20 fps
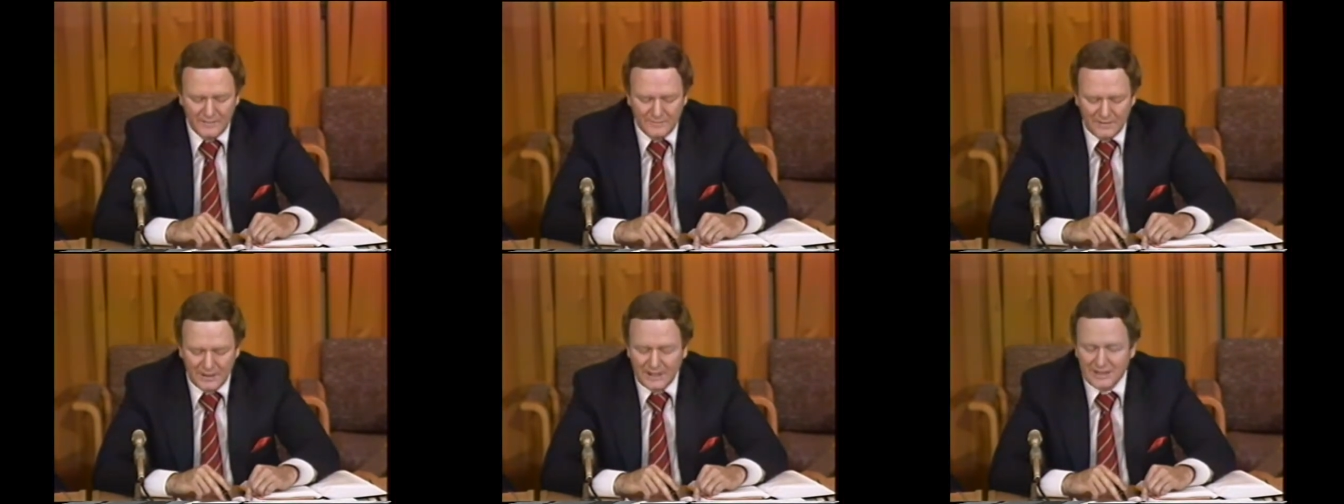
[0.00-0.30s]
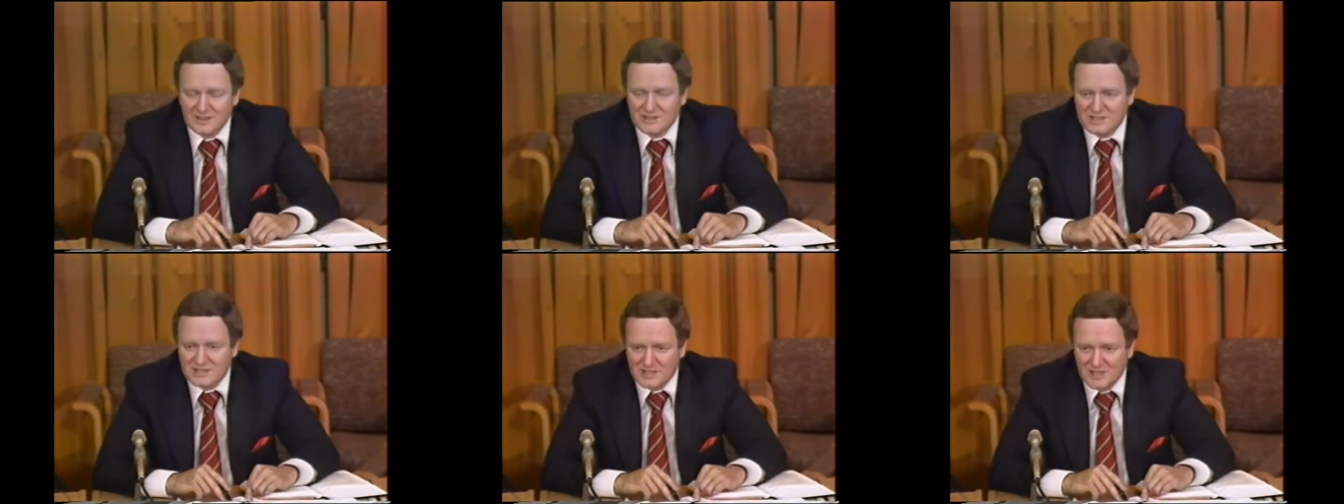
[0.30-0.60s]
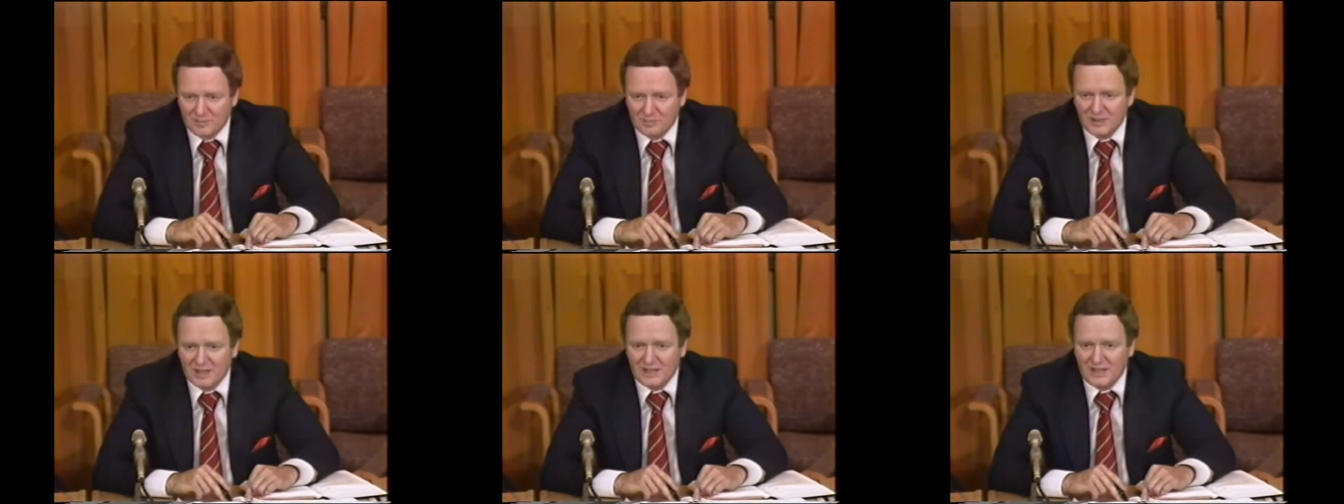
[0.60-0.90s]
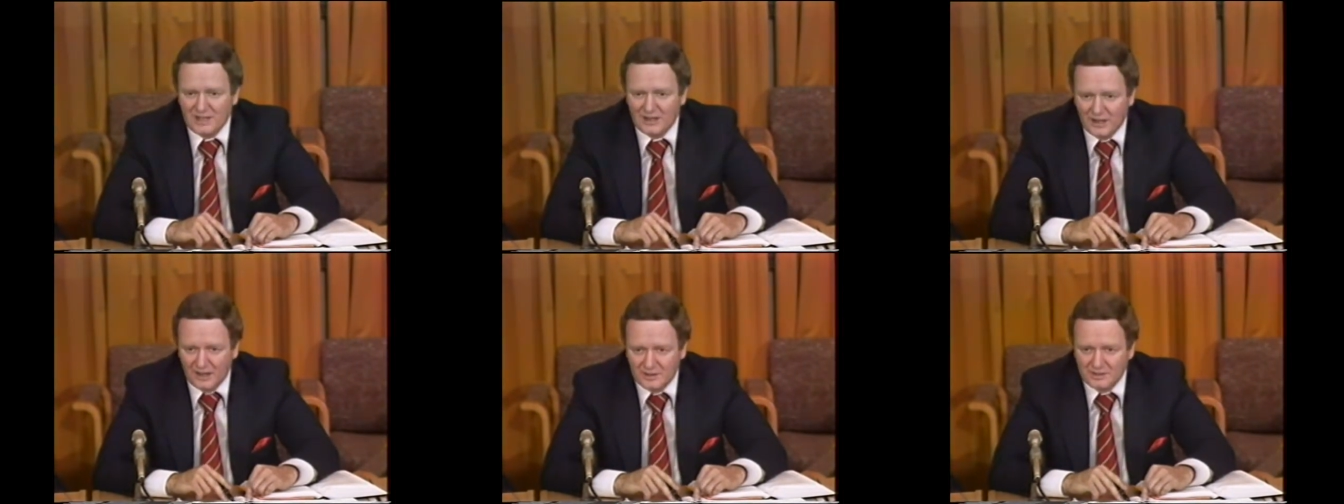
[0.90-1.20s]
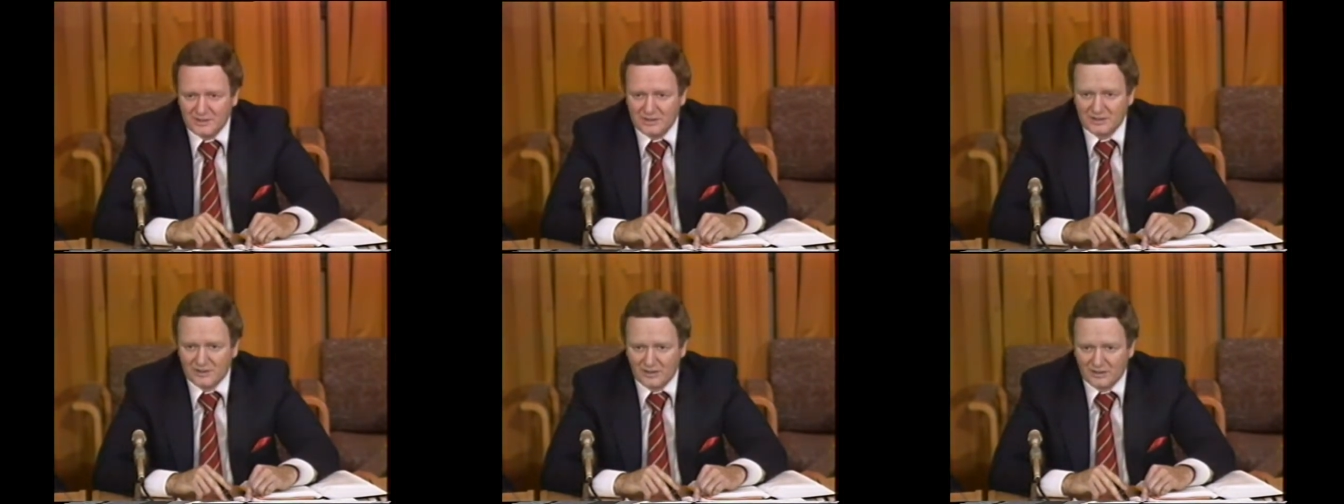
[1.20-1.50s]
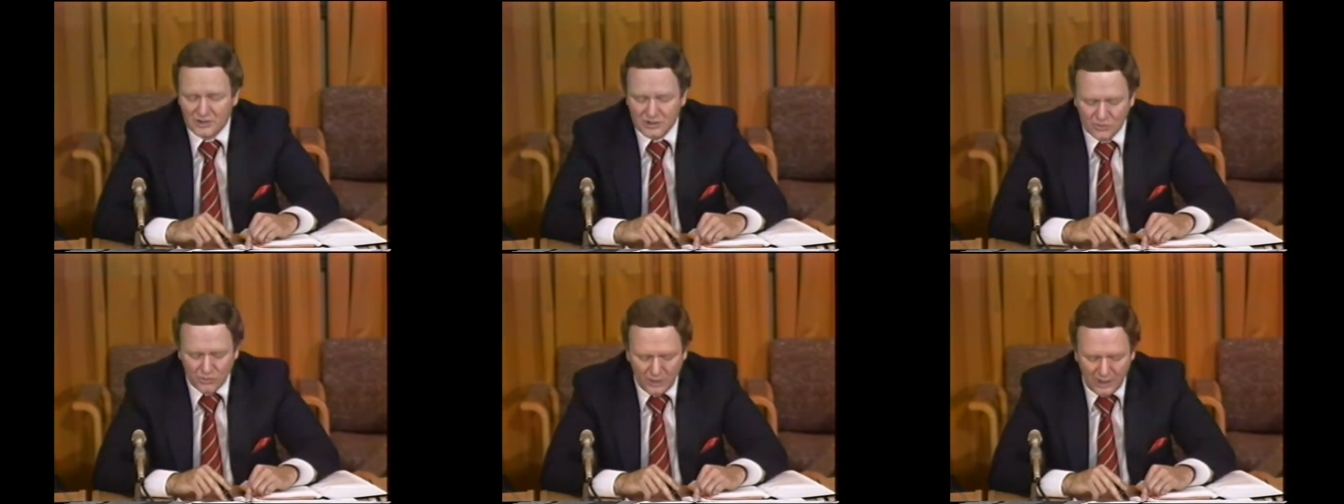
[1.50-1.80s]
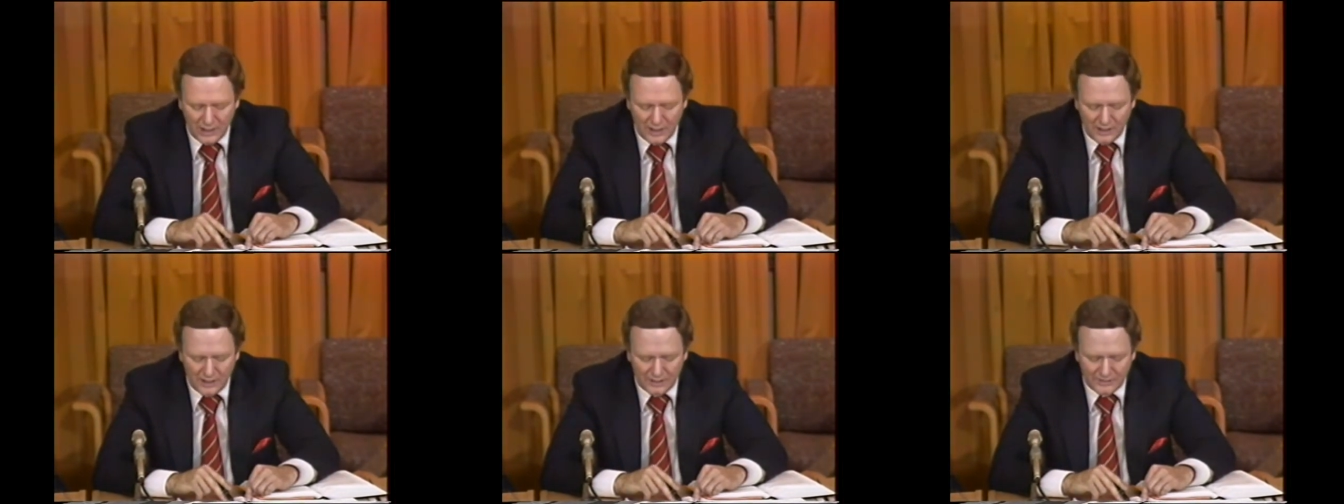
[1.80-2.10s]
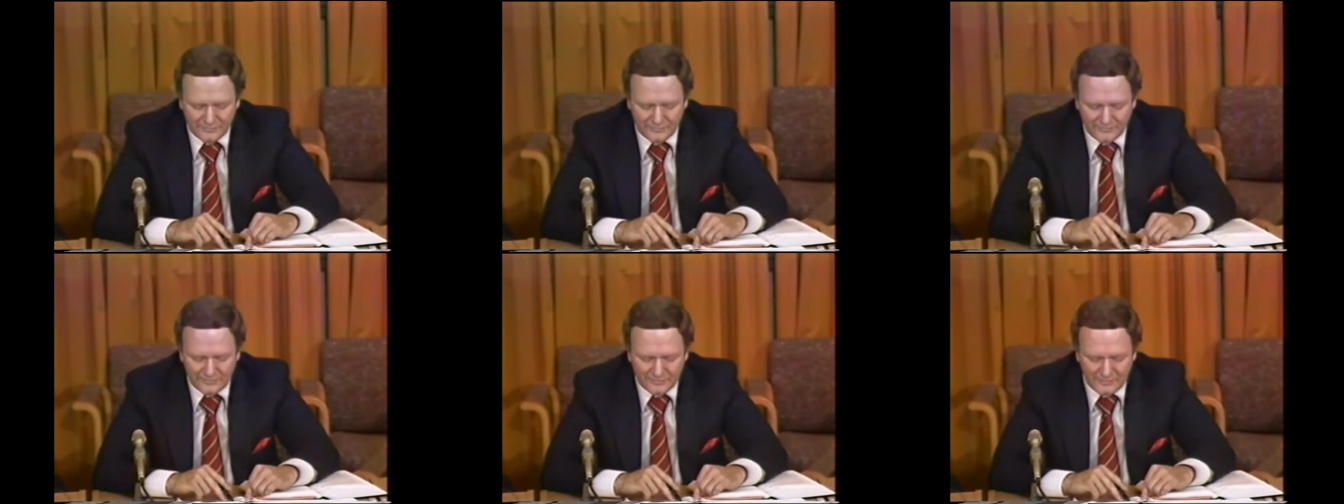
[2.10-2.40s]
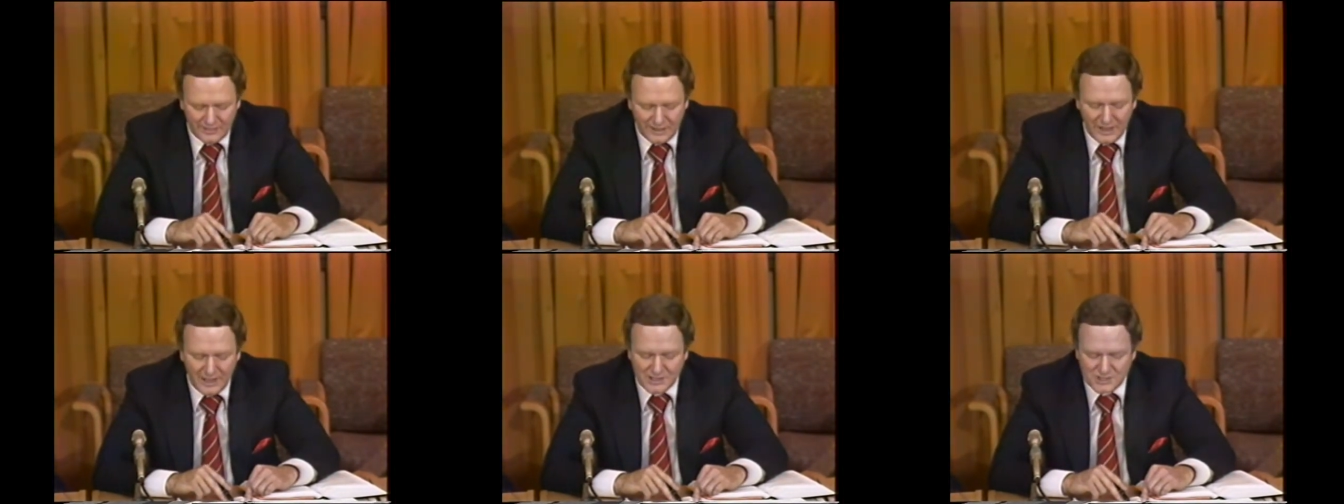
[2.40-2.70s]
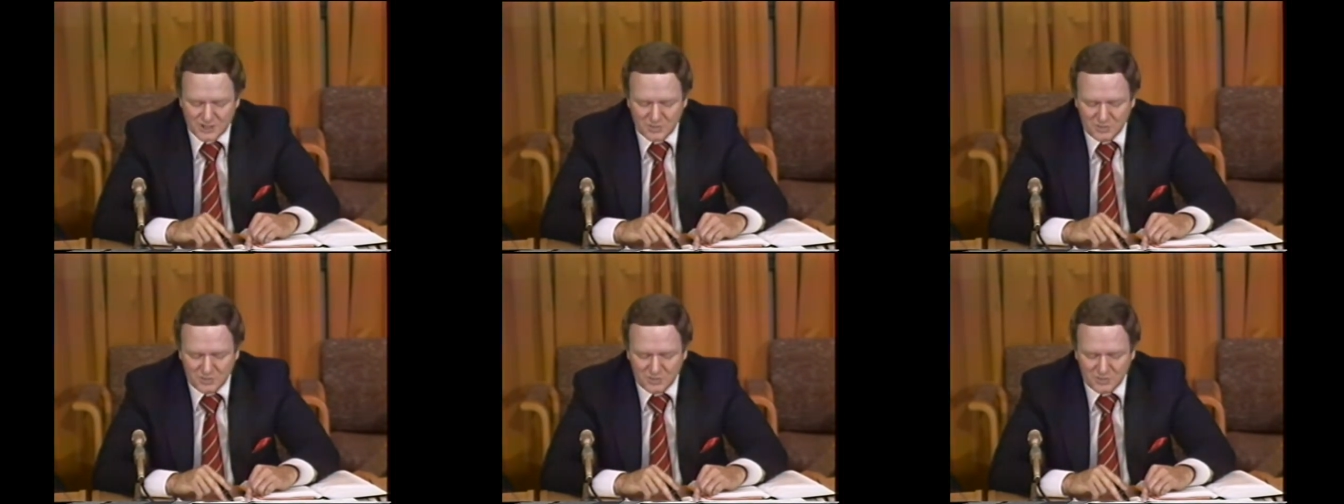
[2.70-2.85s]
that is, somebody under 12, as